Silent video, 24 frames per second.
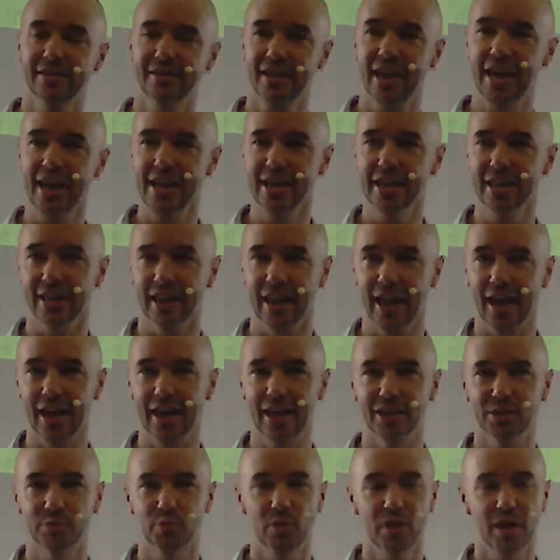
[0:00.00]
in saying that,
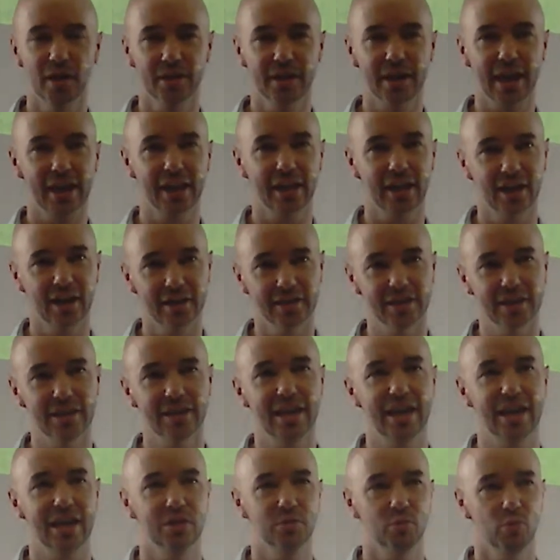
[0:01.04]
it's worth getting
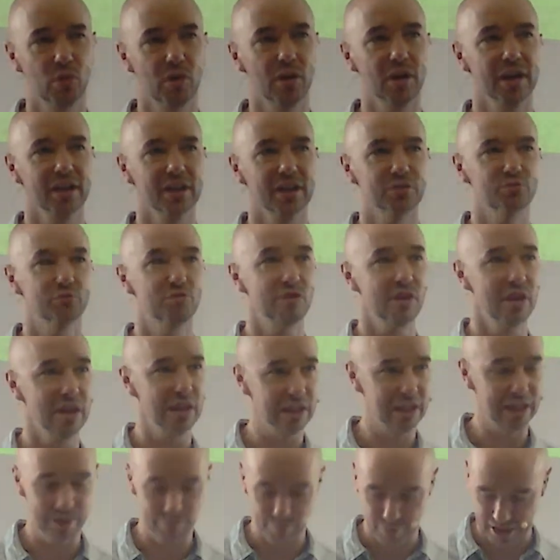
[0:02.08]
underneath what is
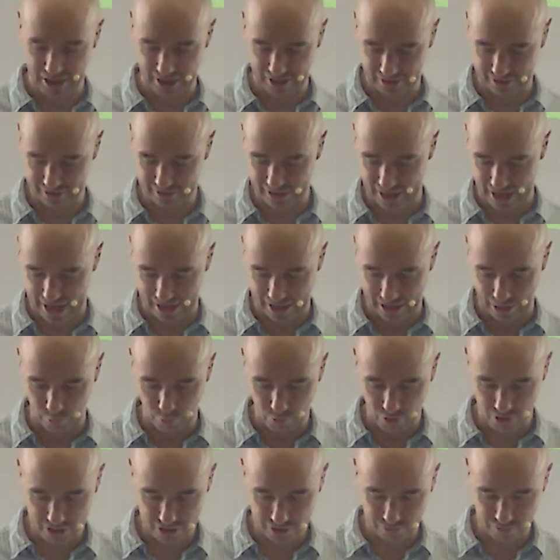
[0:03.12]
really being said.
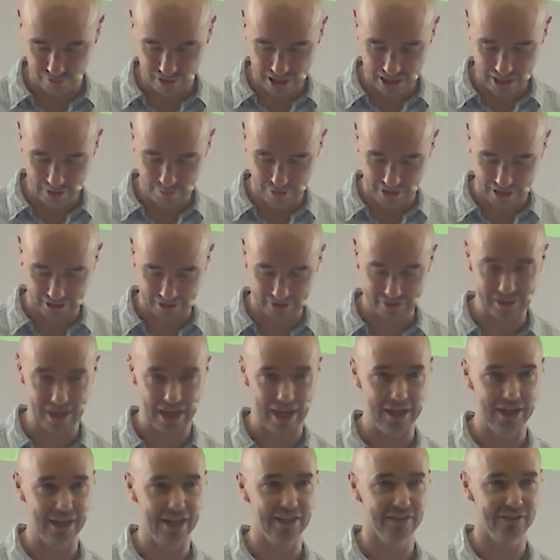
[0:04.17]
And what is really being
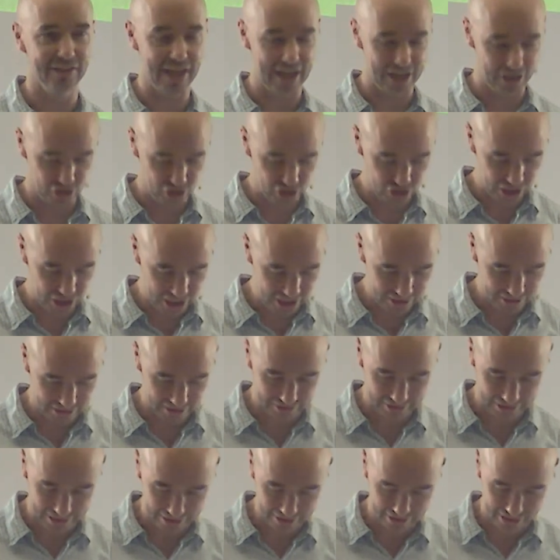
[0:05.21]
said is that
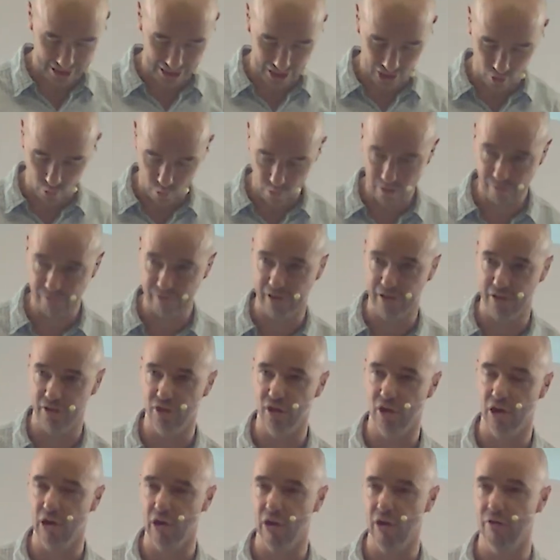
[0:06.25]
Jesus is the
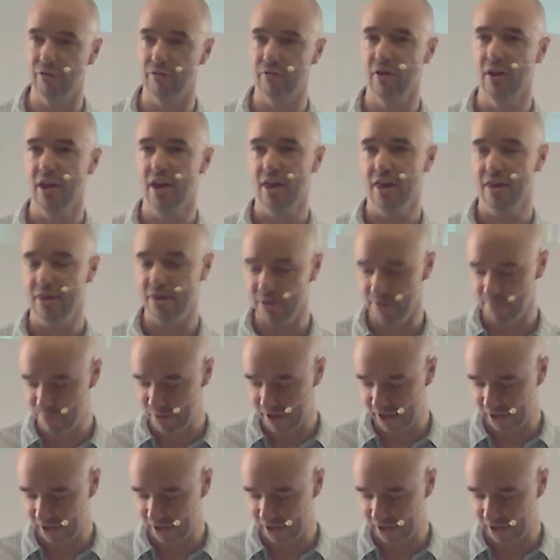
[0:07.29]
equivalent of the